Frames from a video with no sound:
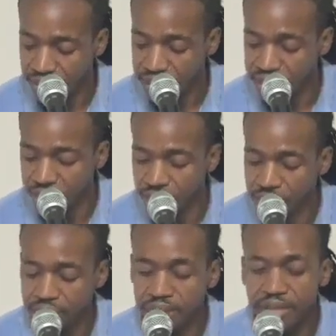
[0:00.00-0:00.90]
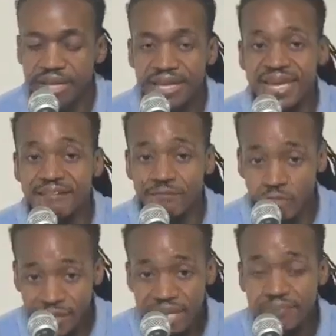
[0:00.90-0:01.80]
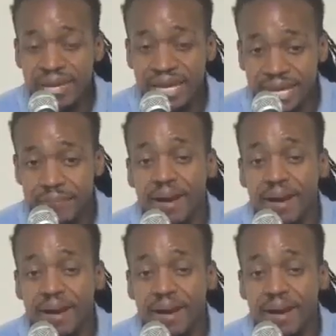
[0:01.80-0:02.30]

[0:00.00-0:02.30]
You know, it really made it